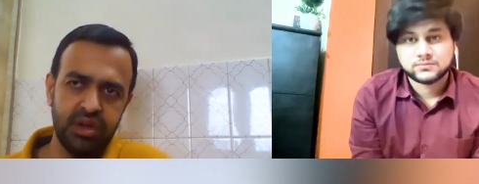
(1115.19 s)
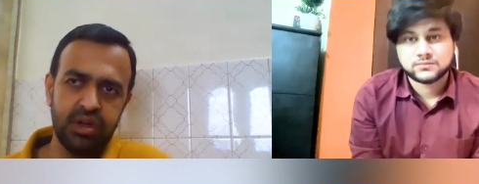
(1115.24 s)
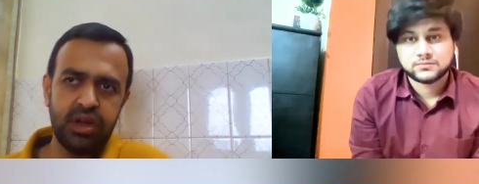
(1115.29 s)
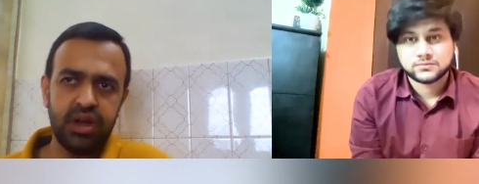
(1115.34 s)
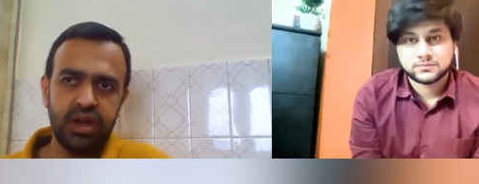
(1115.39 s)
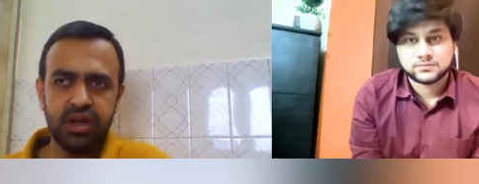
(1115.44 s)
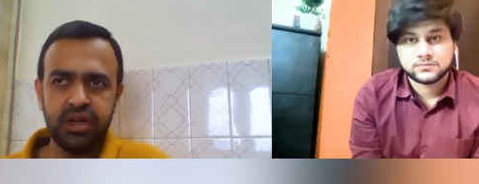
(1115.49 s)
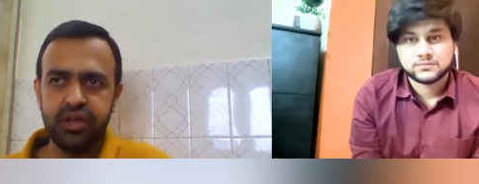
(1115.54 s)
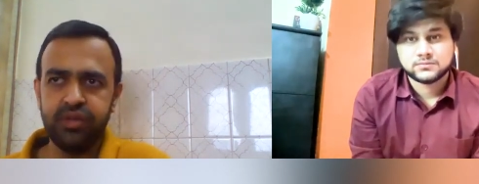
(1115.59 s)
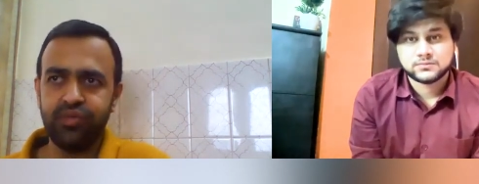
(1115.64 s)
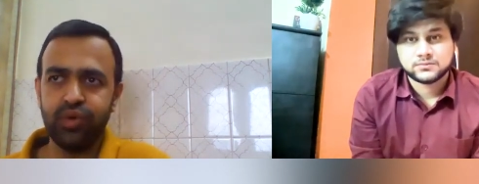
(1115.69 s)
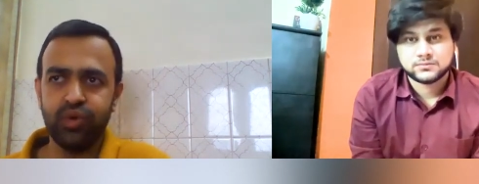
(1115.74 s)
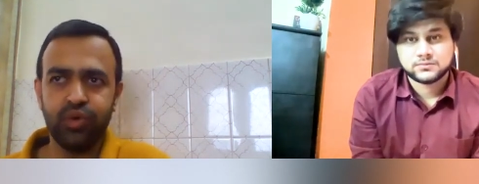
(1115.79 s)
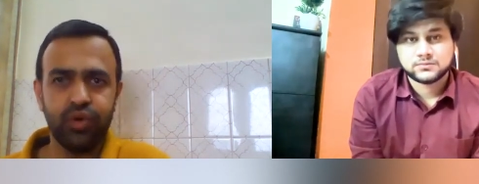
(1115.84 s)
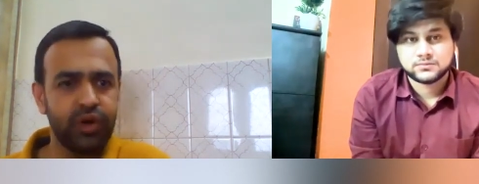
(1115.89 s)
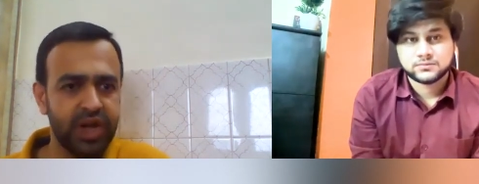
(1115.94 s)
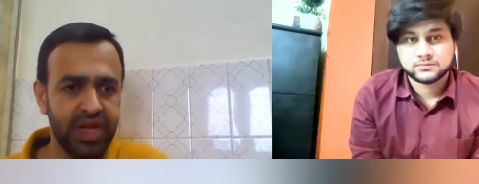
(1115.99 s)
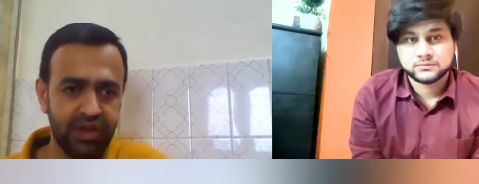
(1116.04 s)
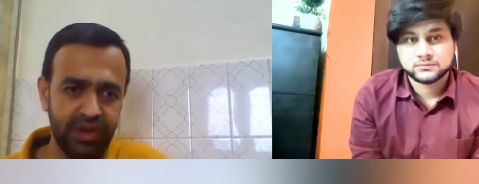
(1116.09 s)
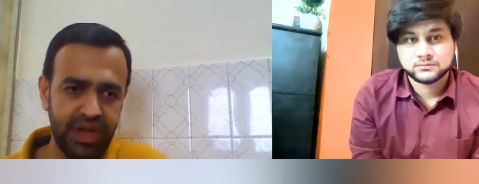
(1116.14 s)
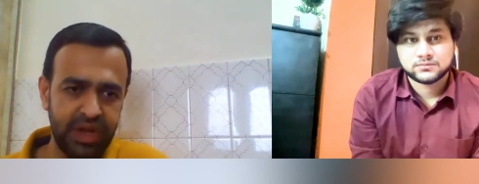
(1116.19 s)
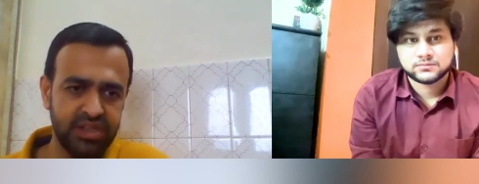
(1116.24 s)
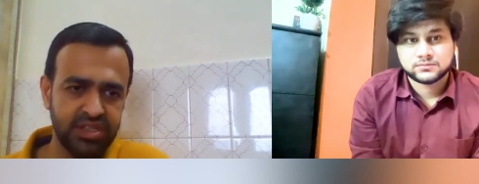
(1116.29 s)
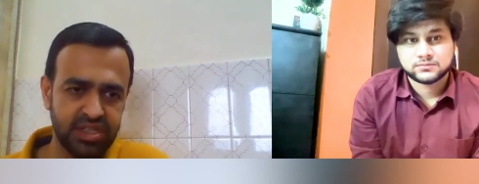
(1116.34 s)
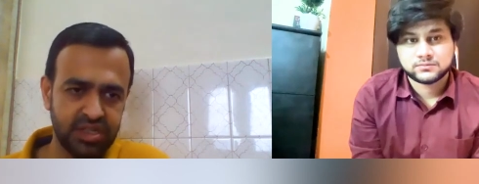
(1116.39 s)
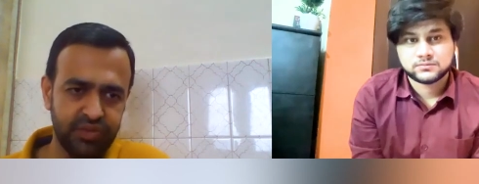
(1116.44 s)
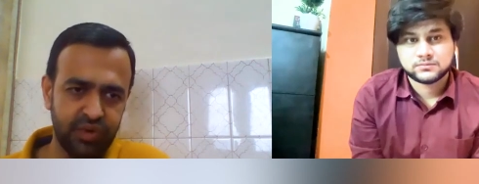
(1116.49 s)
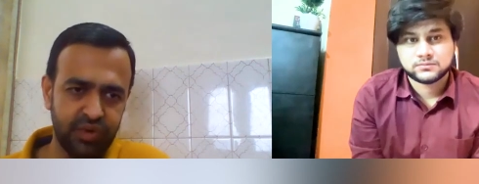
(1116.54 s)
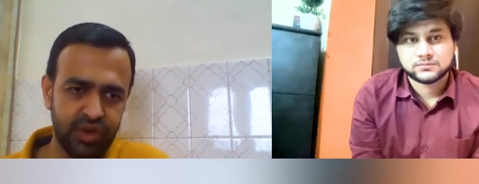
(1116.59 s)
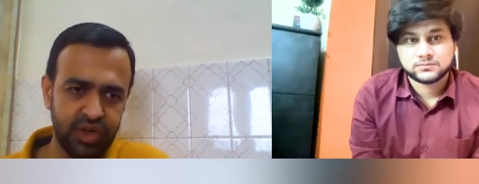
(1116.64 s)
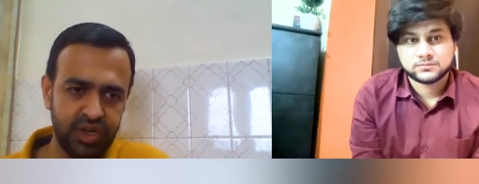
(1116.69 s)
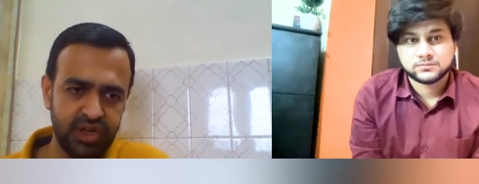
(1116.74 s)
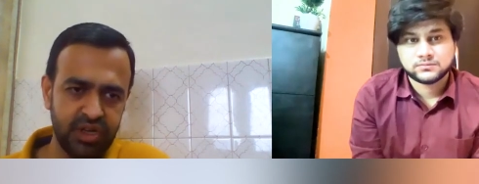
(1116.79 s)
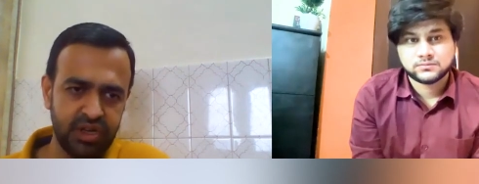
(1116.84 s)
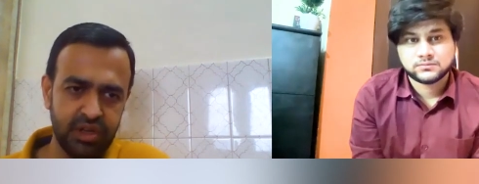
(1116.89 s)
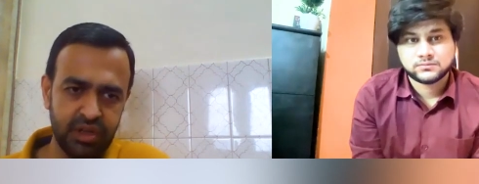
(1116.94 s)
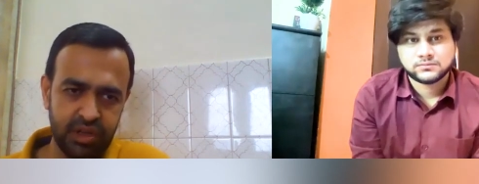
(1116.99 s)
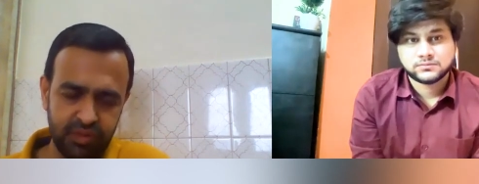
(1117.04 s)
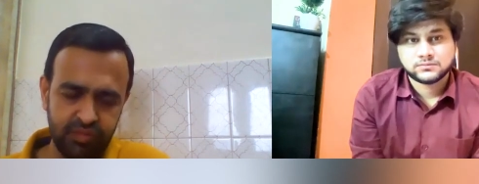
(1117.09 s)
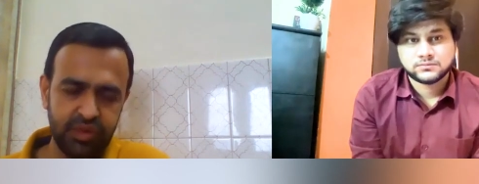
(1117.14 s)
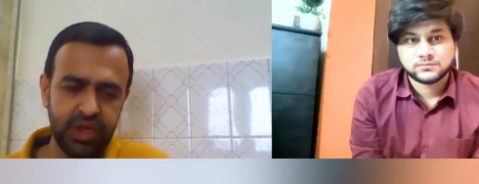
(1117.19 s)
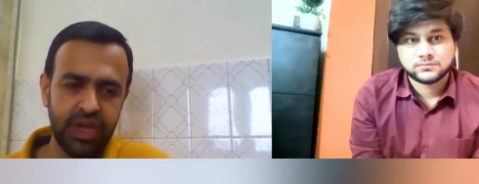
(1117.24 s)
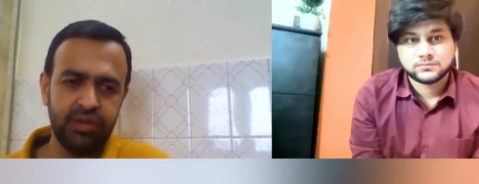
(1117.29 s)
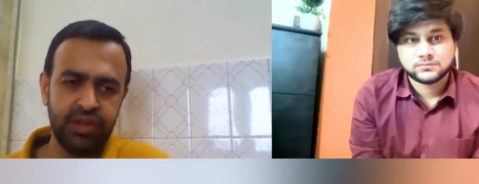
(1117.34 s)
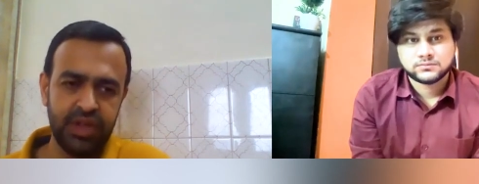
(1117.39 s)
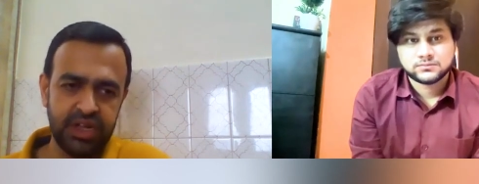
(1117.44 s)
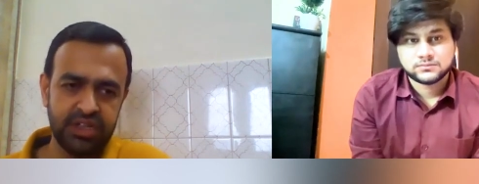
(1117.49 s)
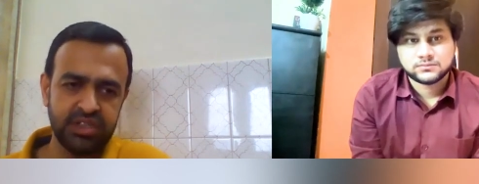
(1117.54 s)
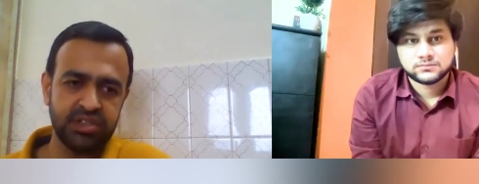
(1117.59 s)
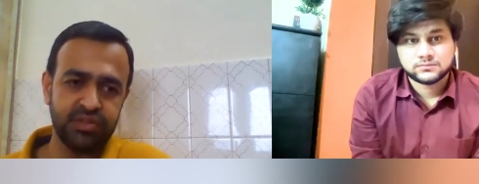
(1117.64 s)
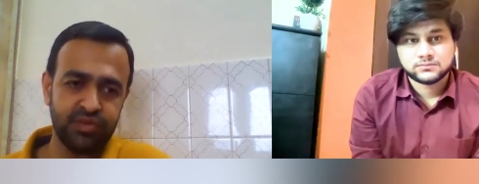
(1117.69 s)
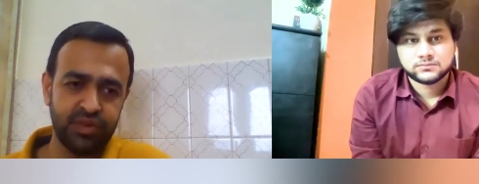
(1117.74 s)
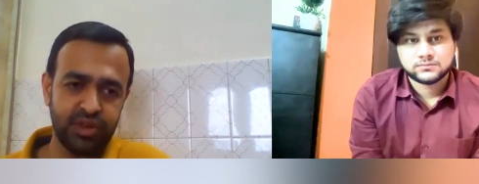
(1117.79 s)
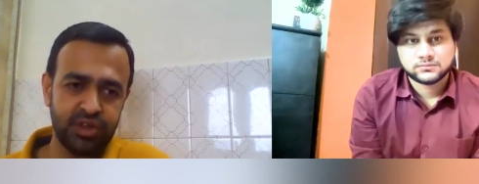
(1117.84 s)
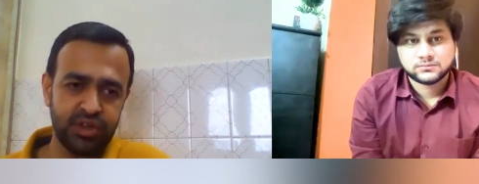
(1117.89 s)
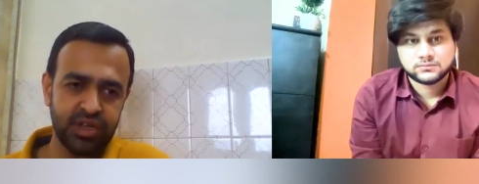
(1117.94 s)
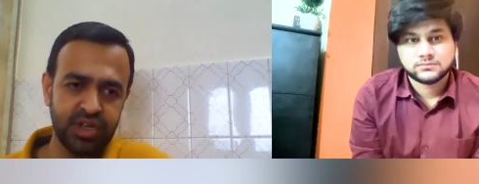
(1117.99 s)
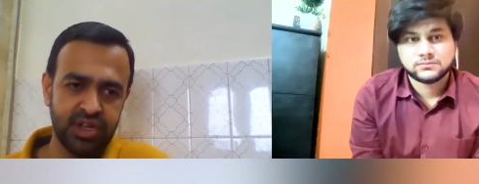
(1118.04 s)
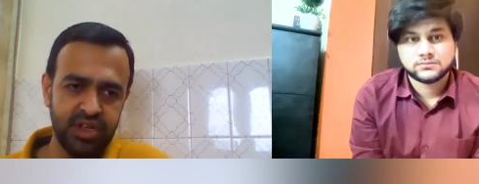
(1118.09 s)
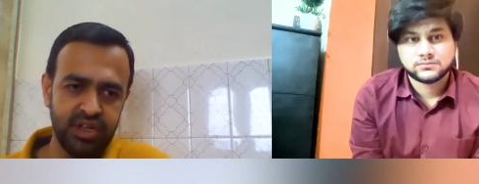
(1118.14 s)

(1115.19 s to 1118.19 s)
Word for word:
Speaker 1: And if you don't have answer for it, we have the answer for it.